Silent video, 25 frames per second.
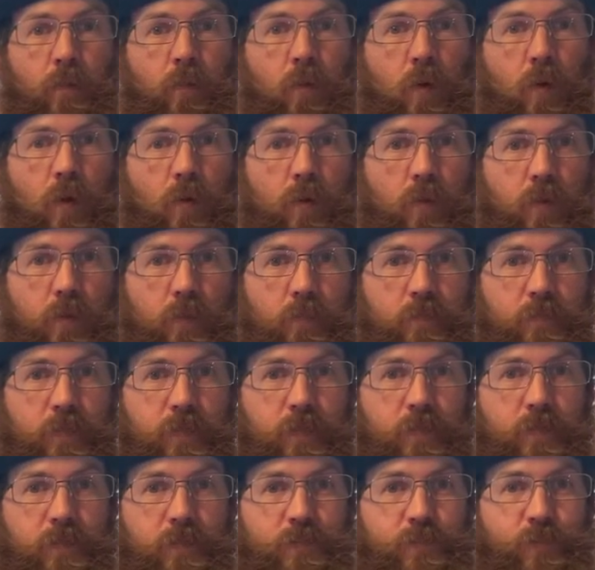Welcome
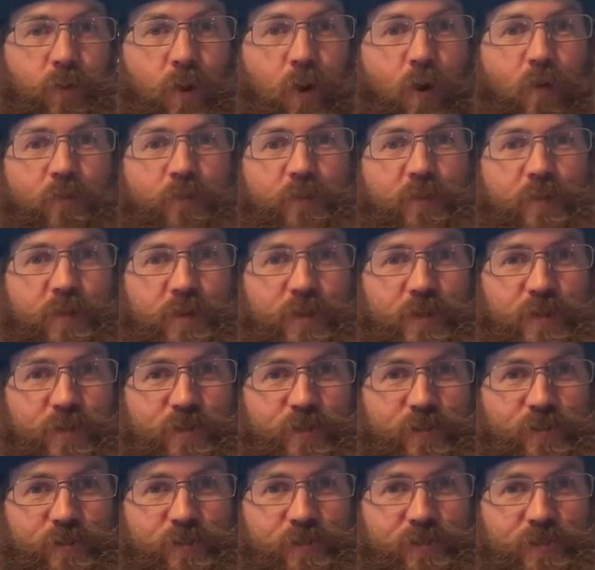to Over the
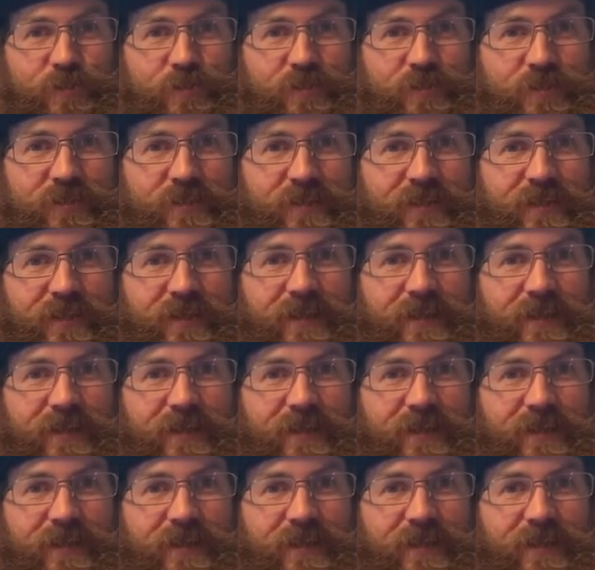Years.